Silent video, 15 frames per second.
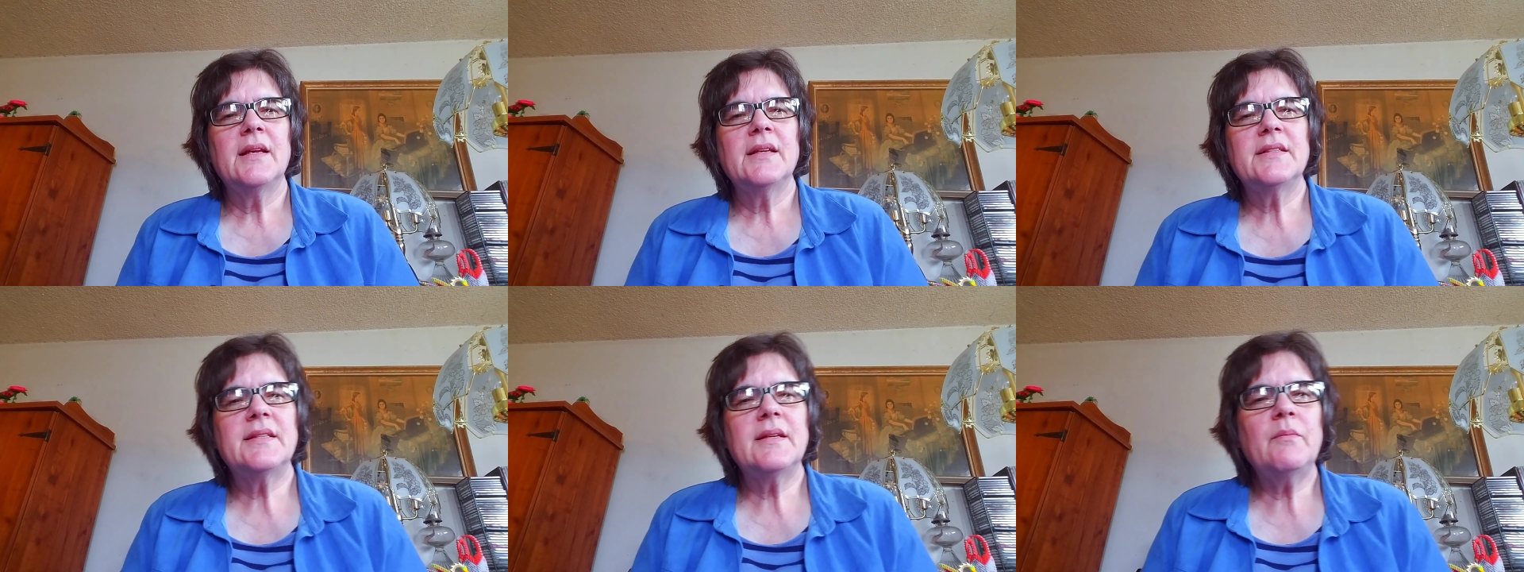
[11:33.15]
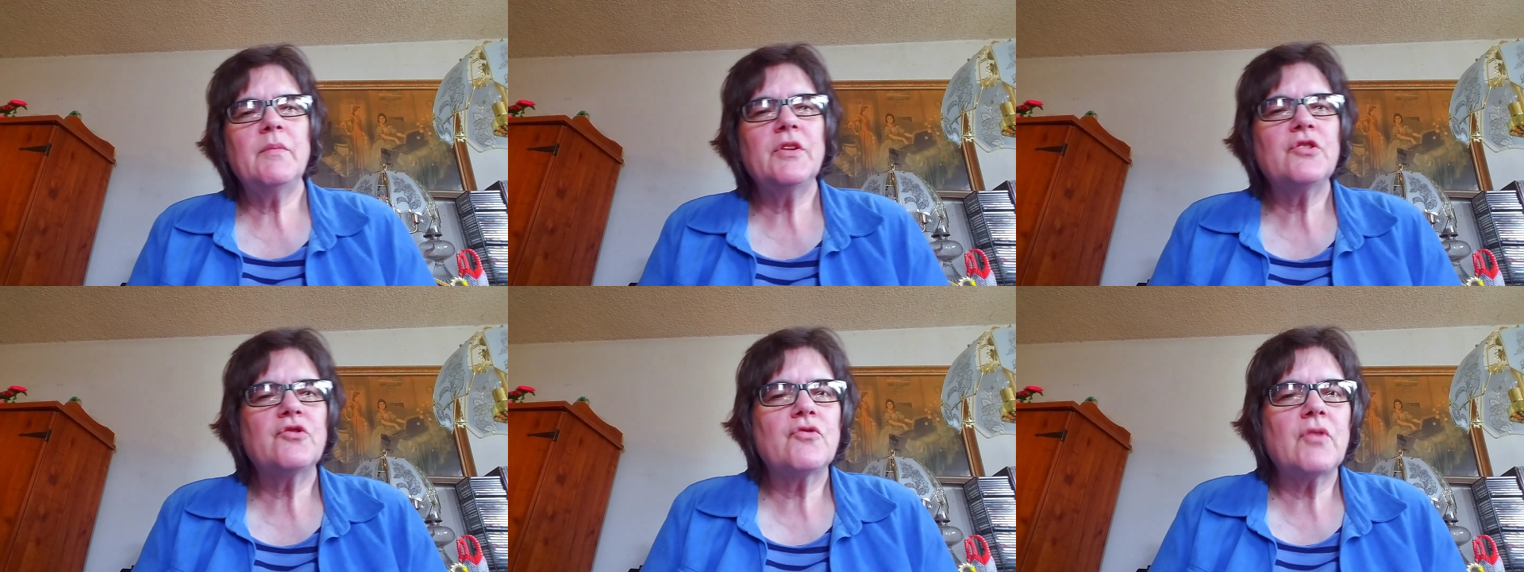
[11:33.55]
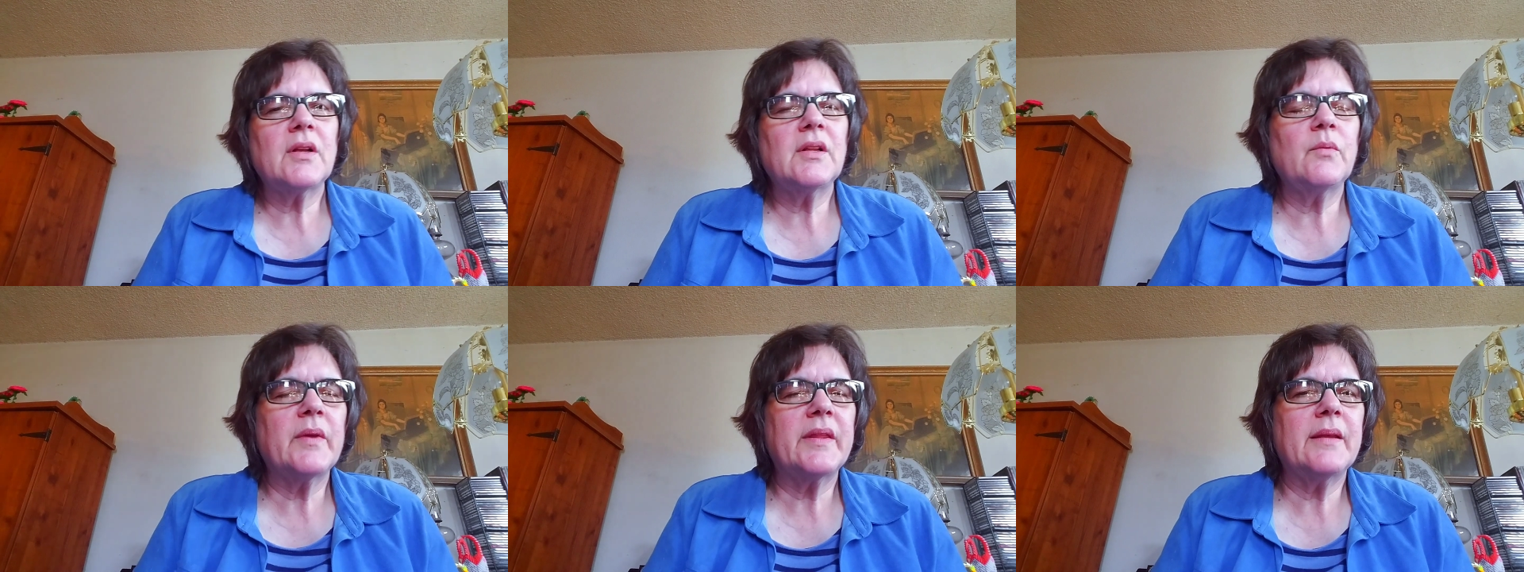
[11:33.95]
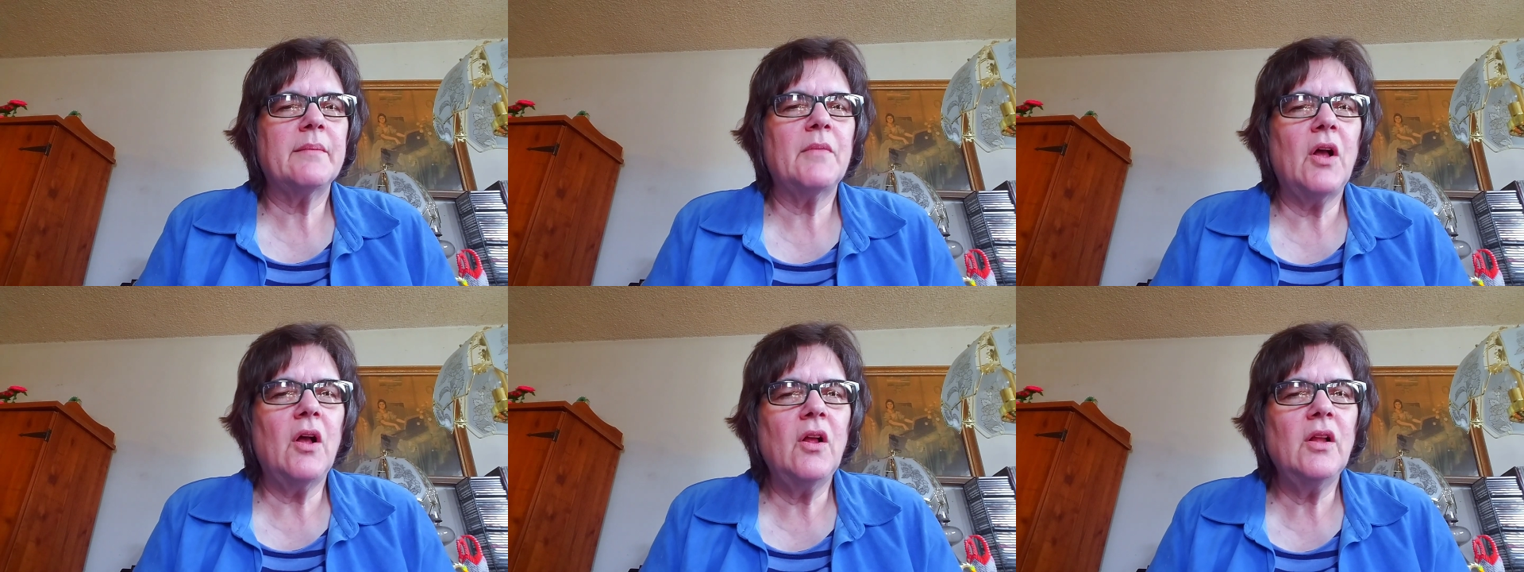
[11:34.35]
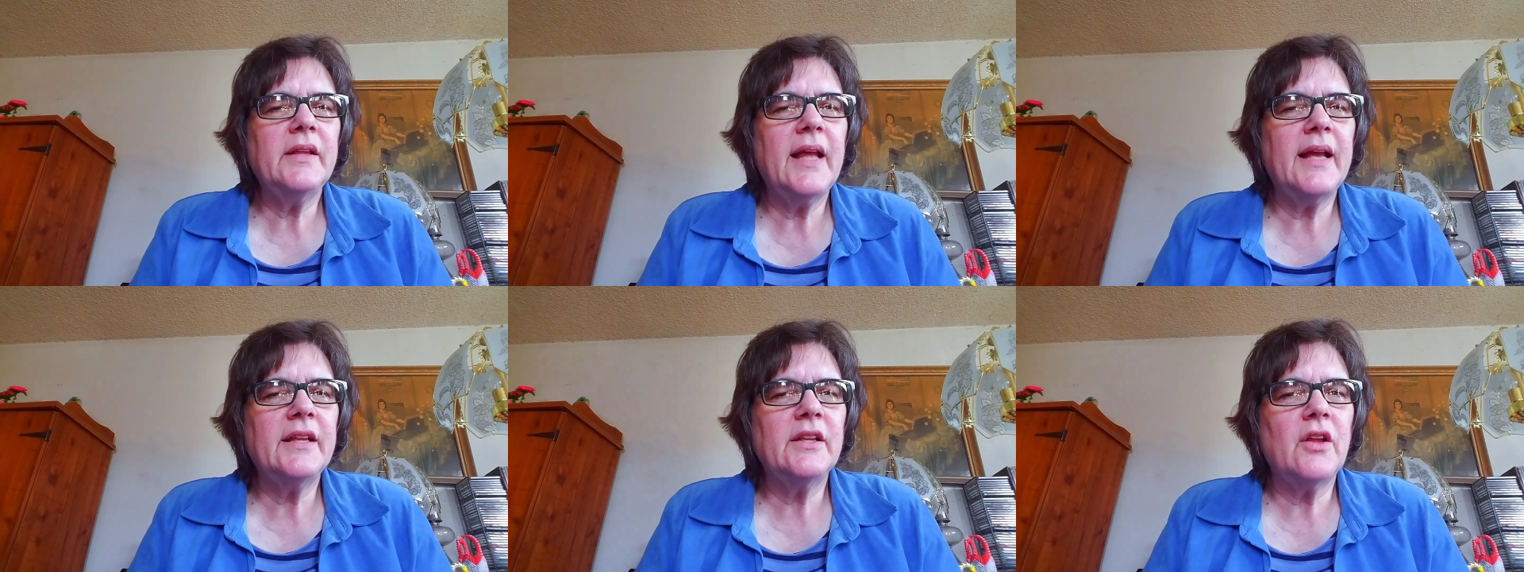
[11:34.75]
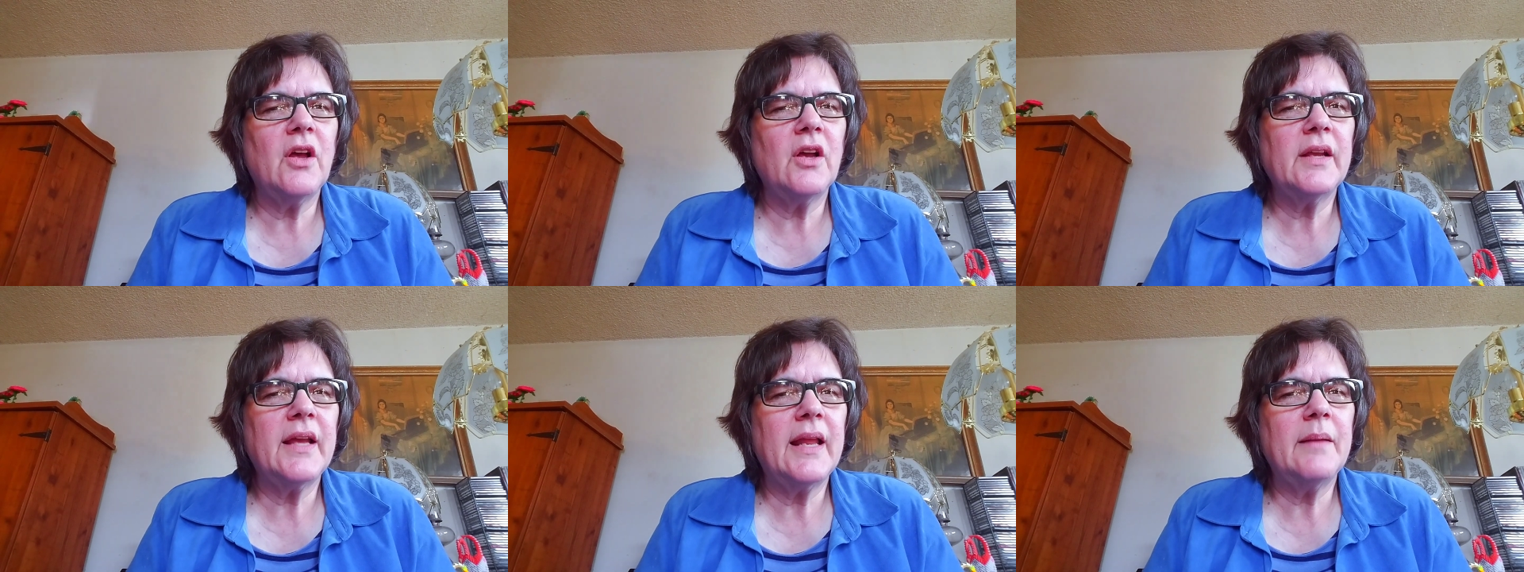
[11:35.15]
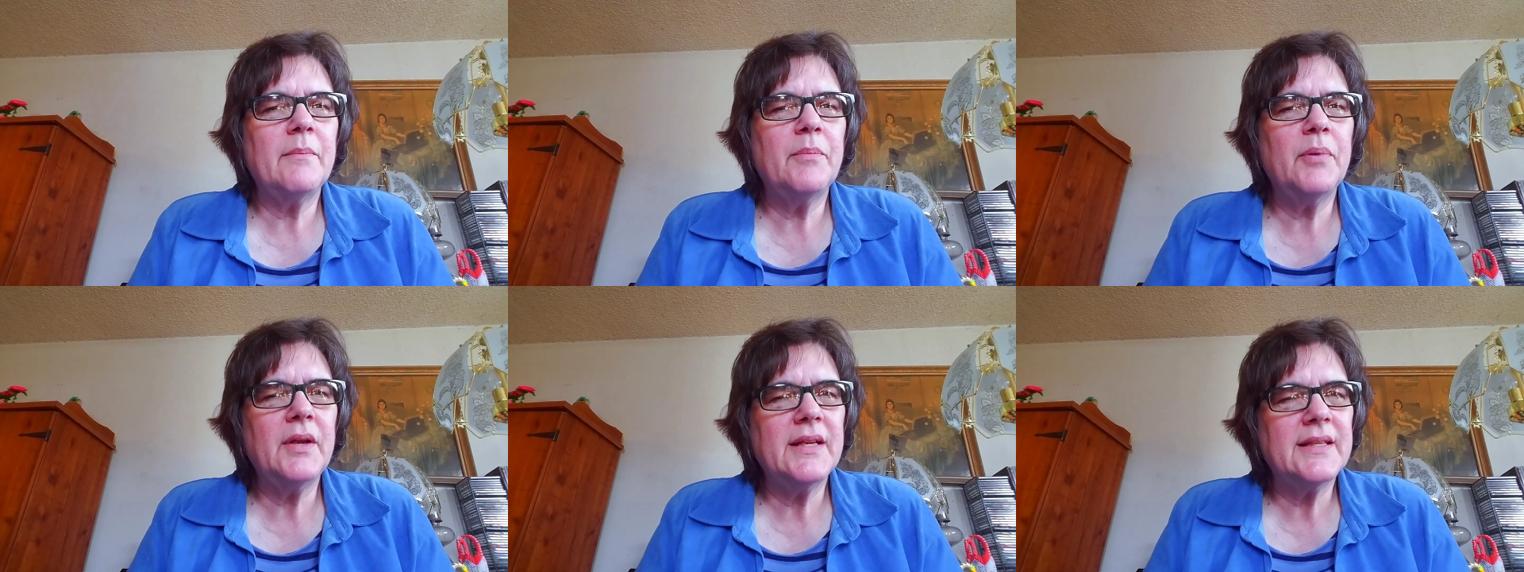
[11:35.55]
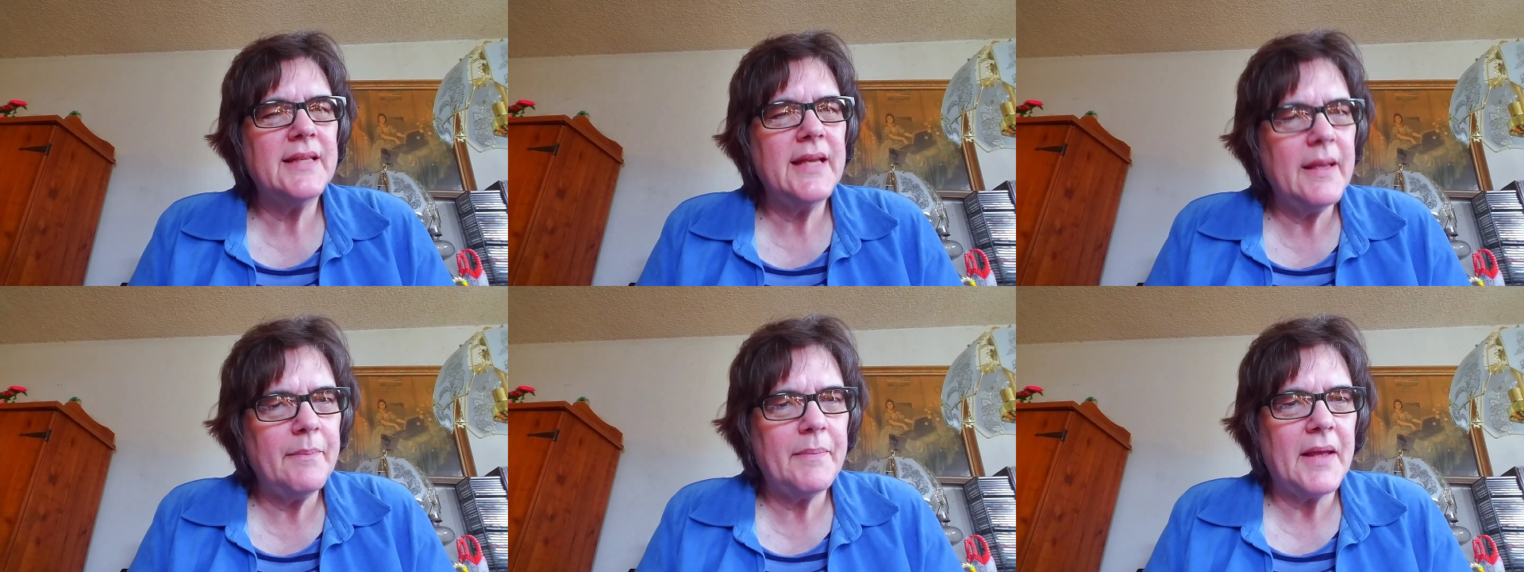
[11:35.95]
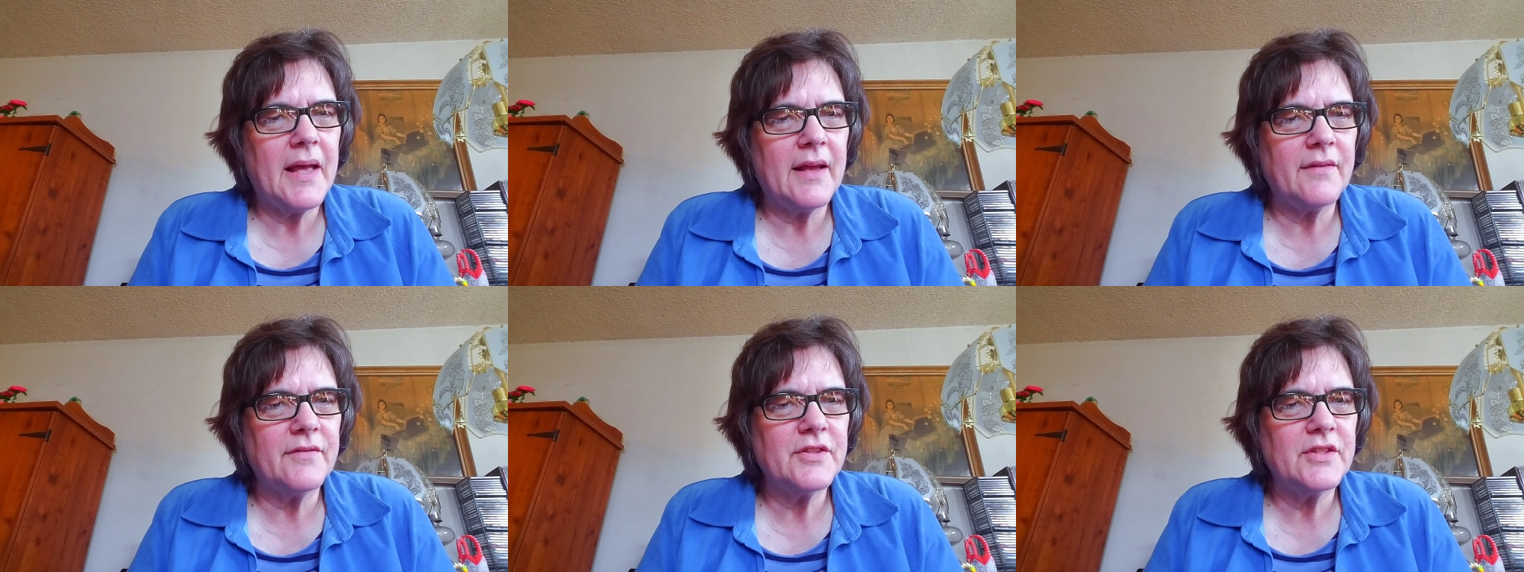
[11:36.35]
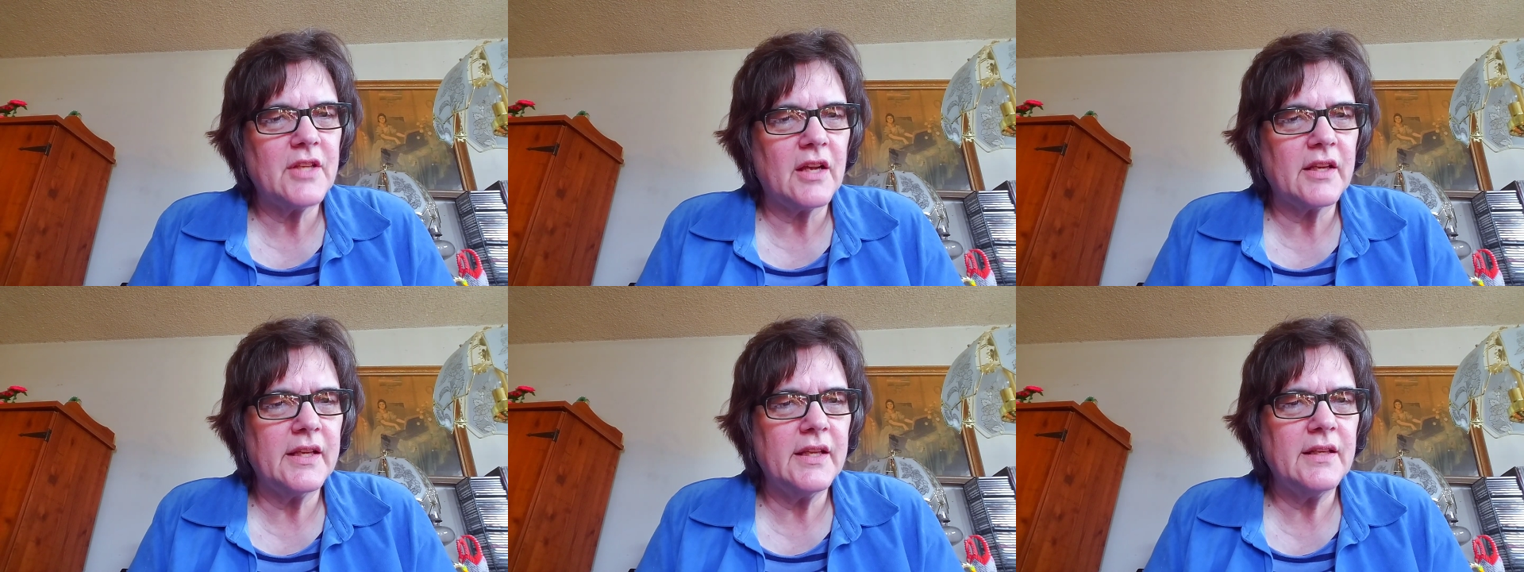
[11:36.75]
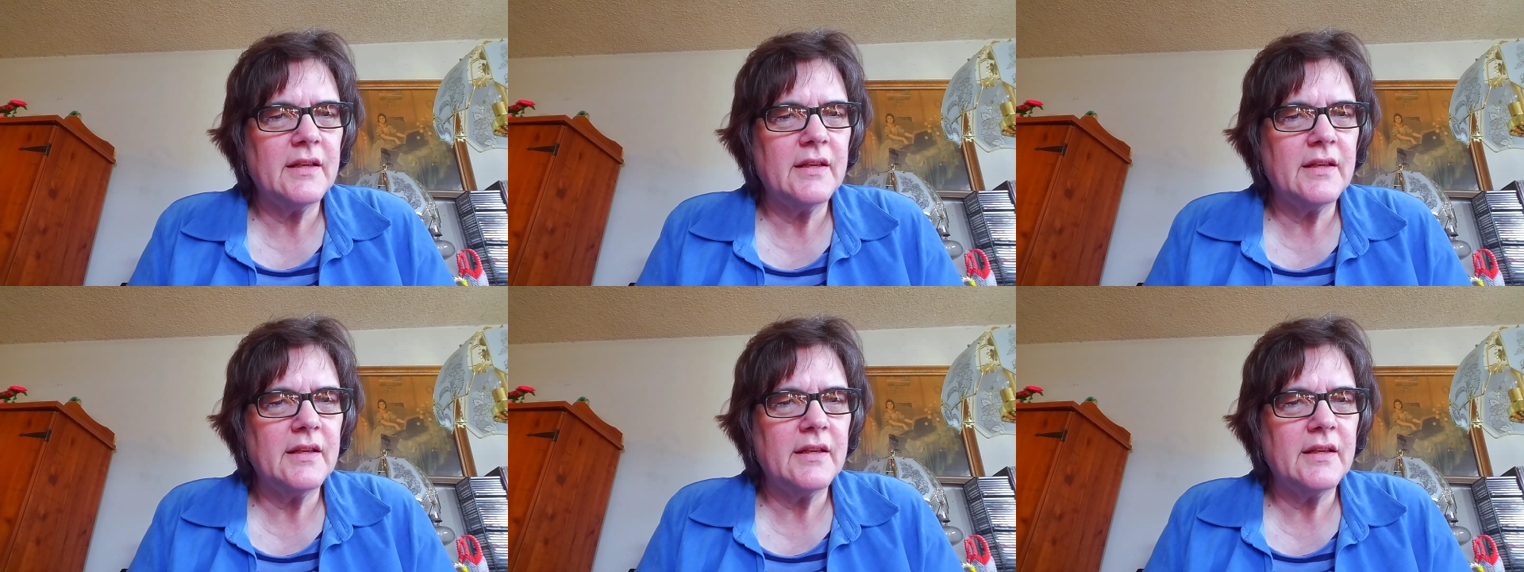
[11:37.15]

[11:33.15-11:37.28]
Someone struggled with him all night long and had put his hip out of socket.